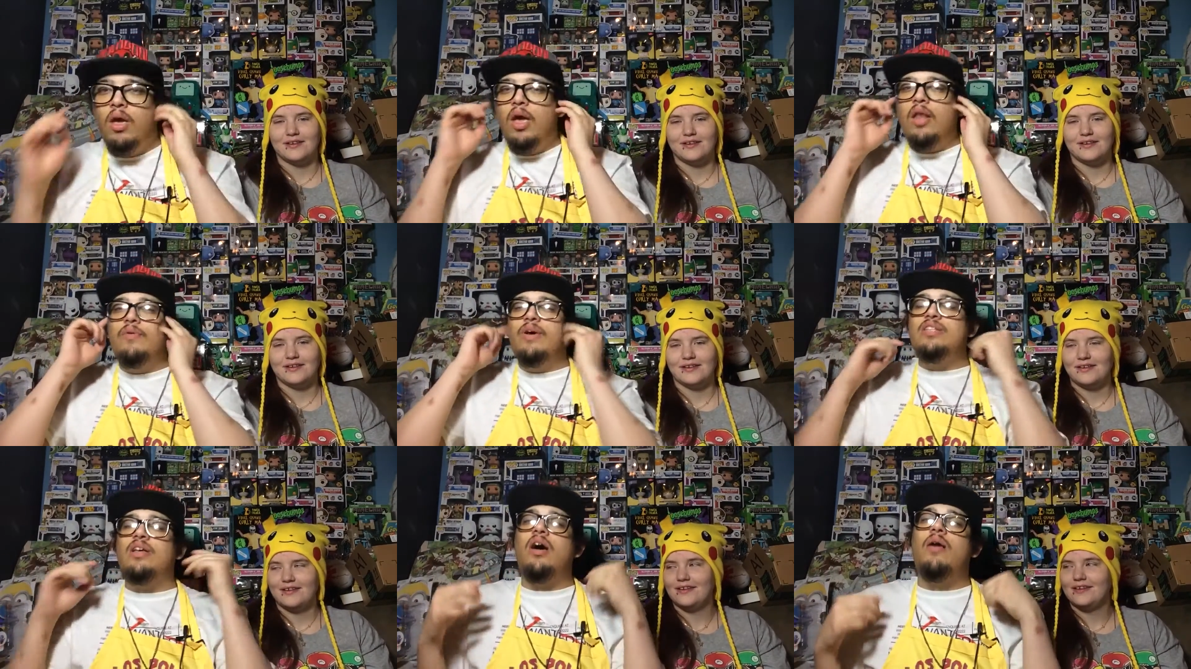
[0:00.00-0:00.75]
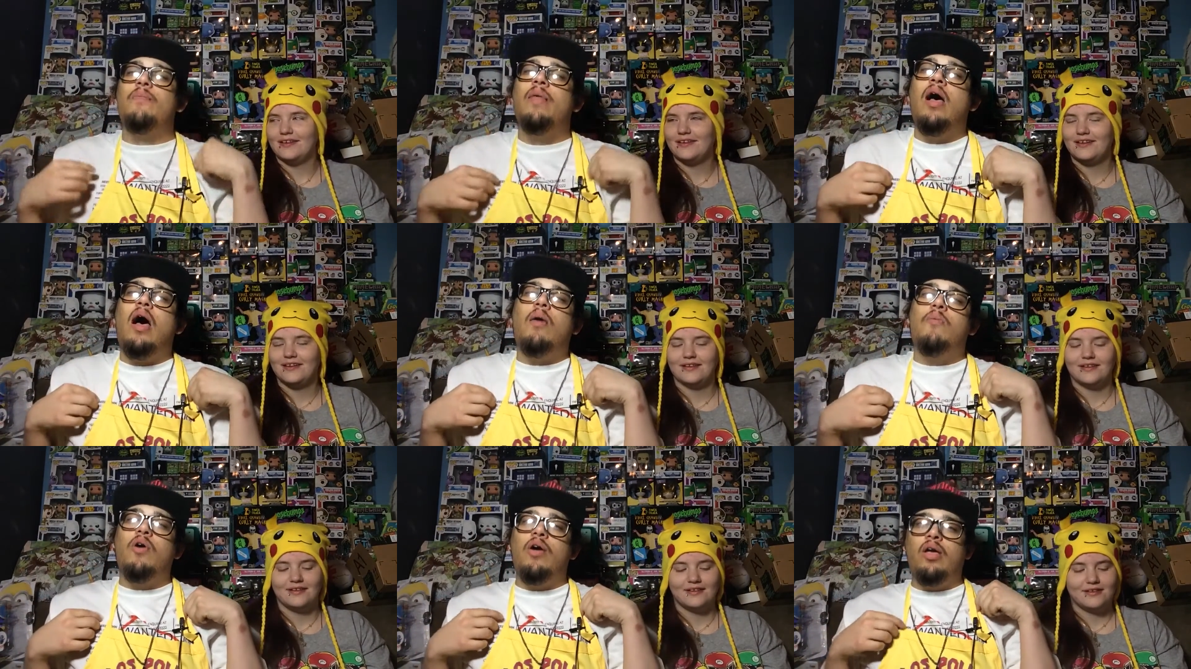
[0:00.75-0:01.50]
Speaker 1: Anyways, um,
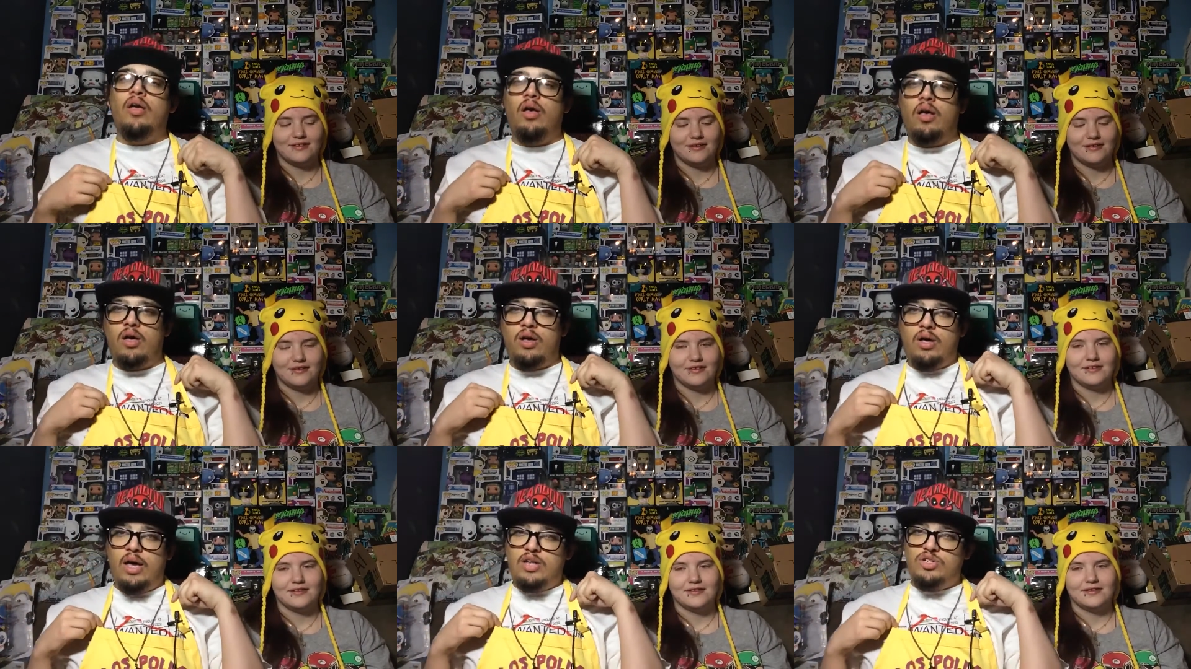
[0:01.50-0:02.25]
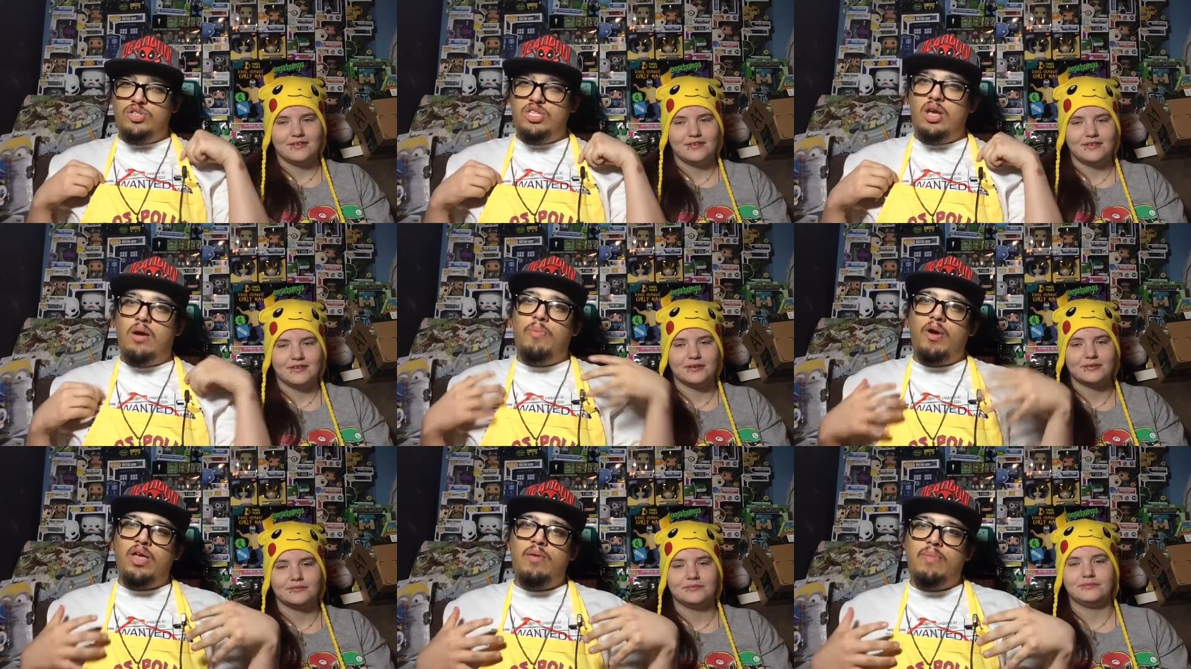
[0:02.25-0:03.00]
I'm wearing, uh, as you see, our
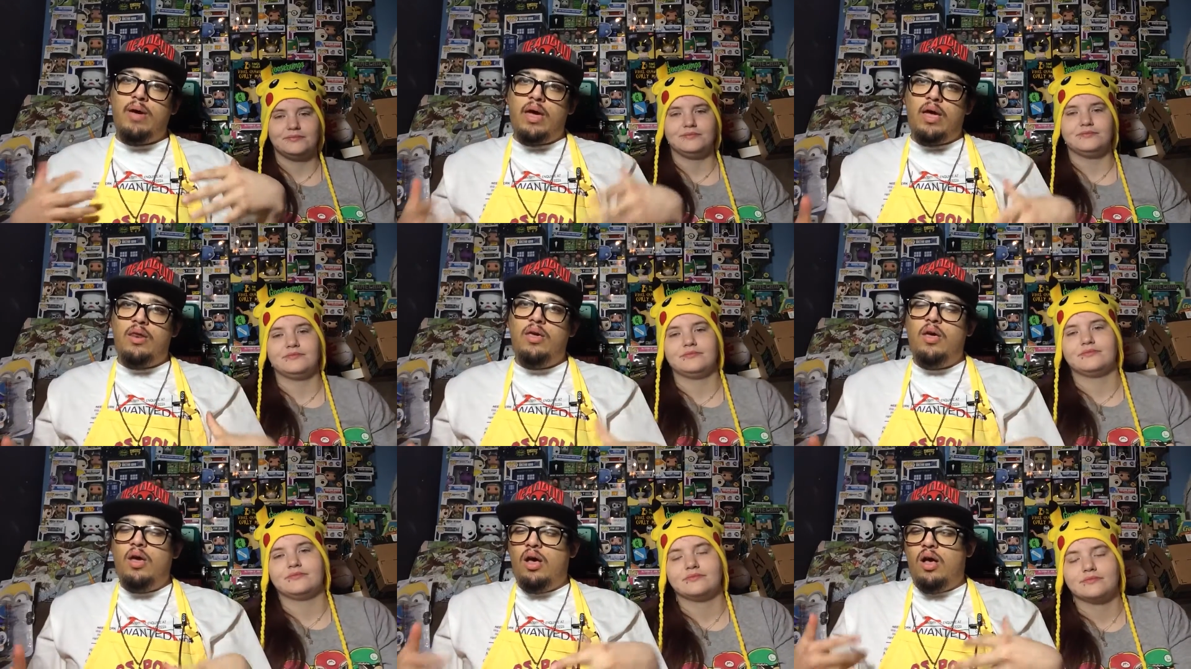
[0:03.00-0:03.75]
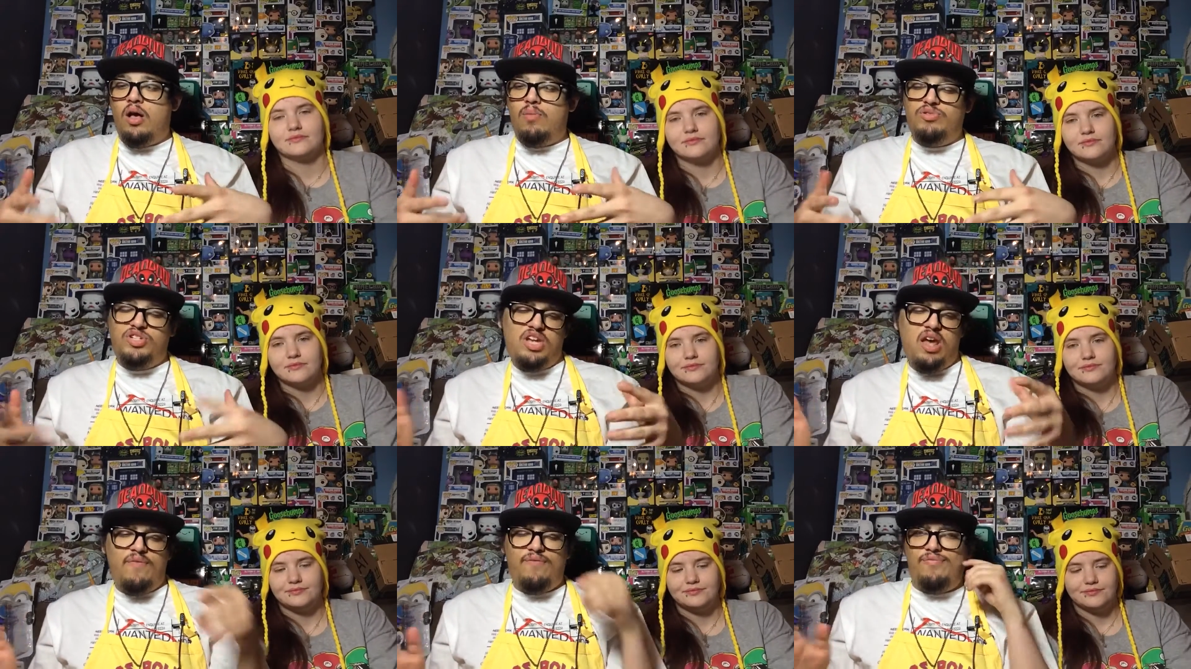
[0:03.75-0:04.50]
Breaking Bad, um,
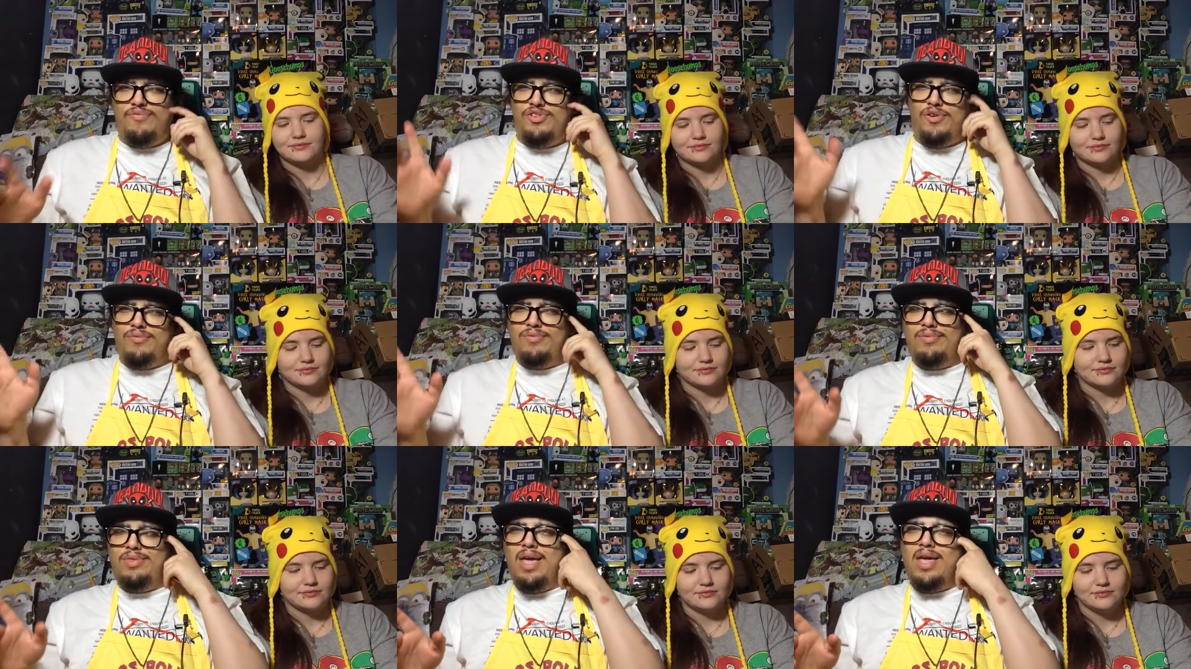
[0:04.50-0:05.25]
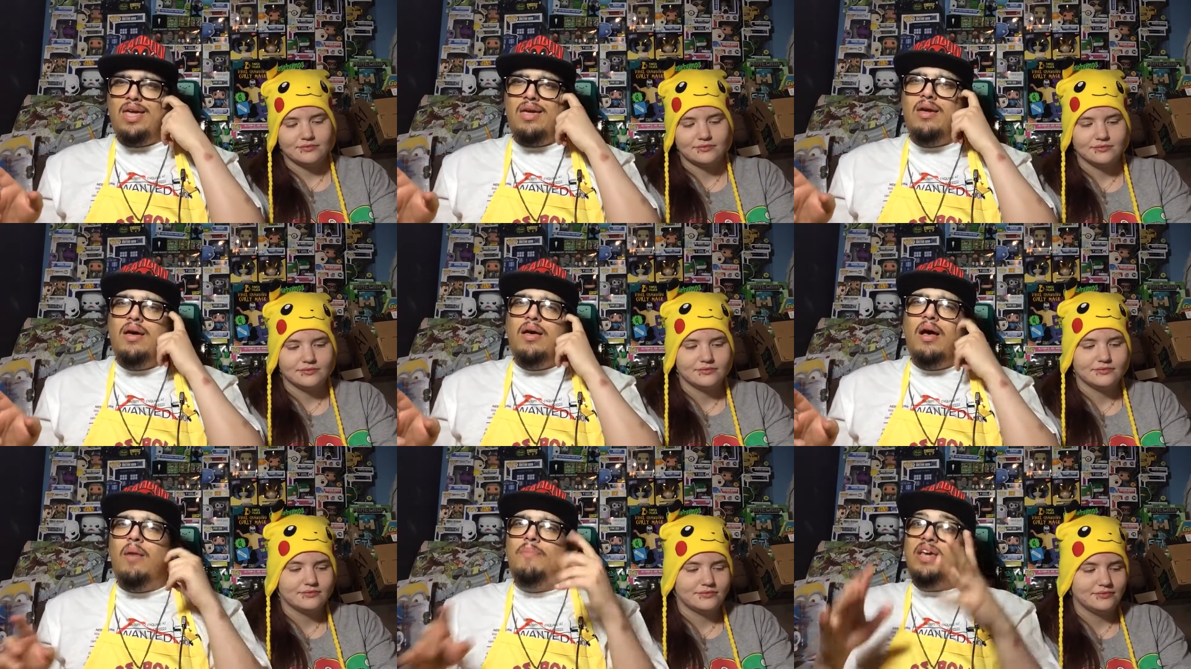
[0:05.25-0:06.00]
chef shirt thingy,
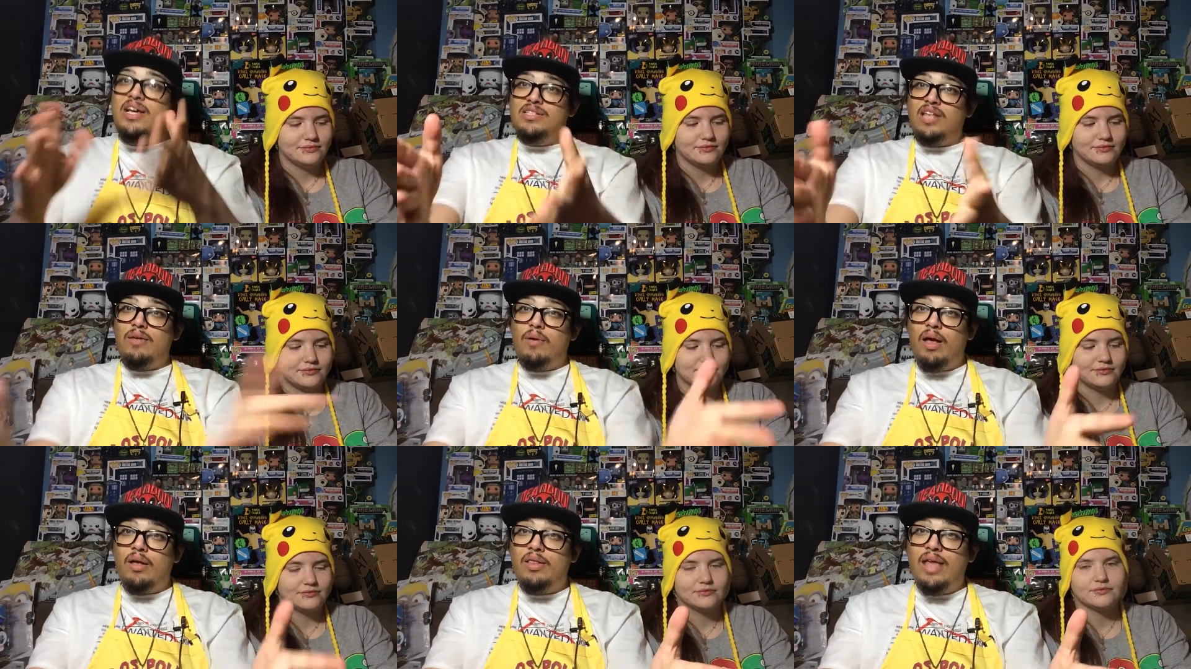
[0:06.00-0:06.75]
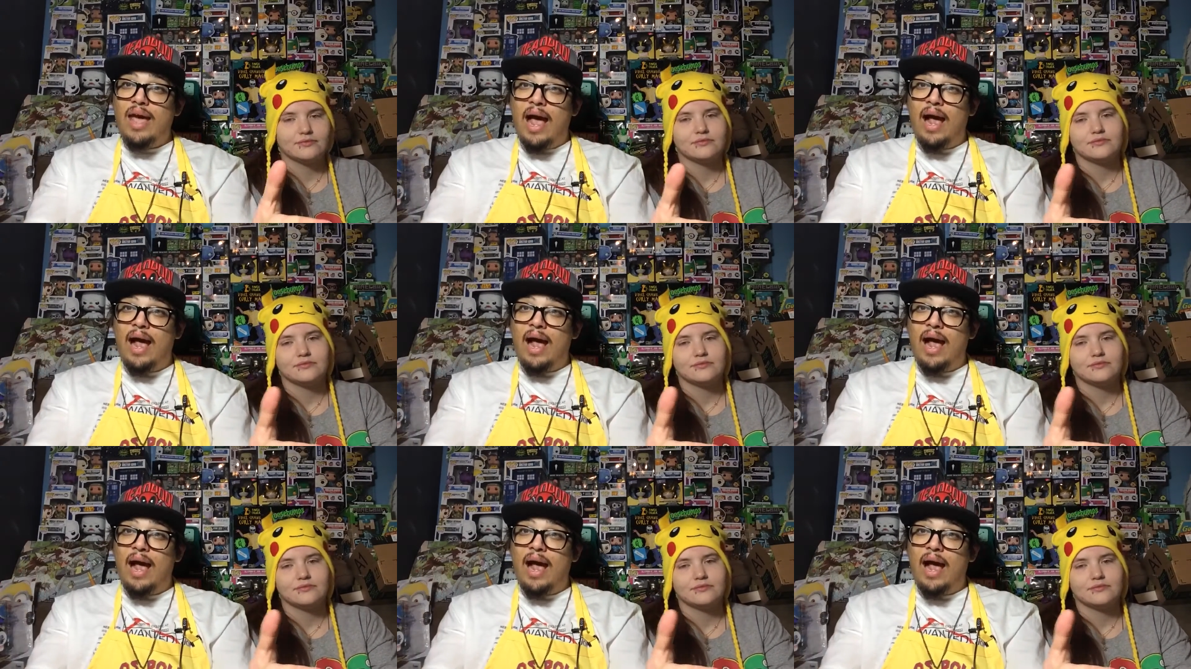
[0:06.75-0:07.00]
um, because uh, they